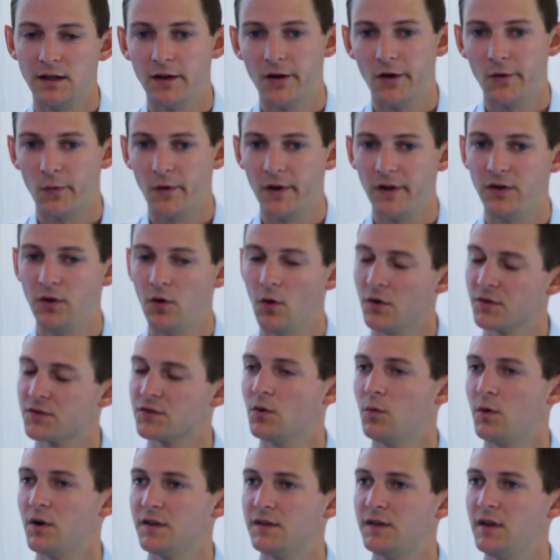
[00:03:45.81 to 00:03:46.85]
you also
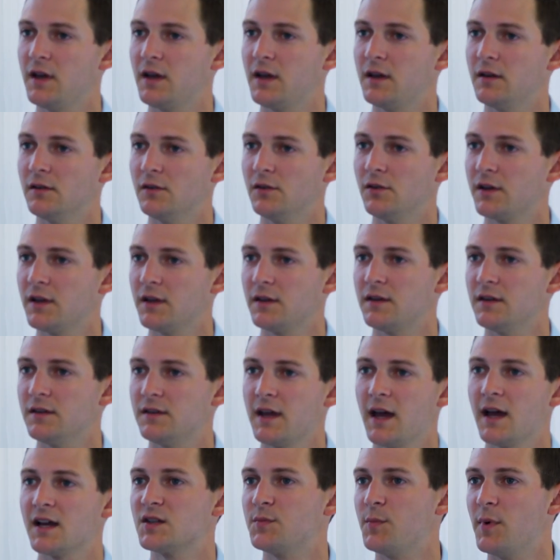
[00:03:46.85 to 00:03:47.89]
want to take a look at the
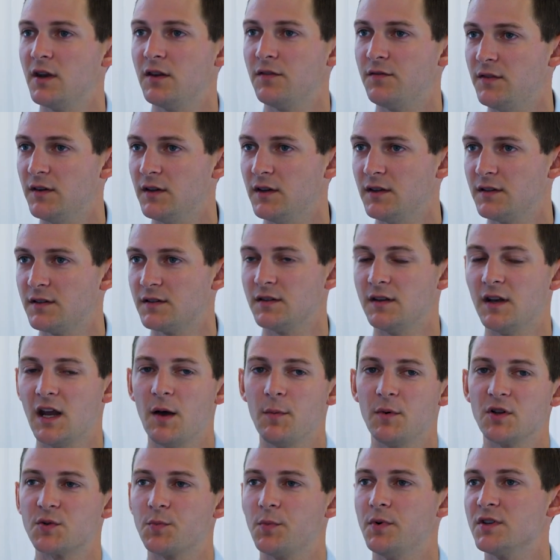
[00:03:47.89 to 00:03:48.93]
tax benefits and how
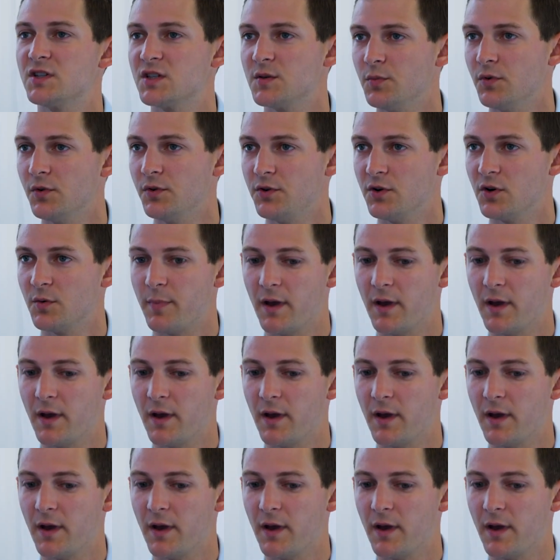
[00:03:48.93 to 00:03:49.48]
much principal you're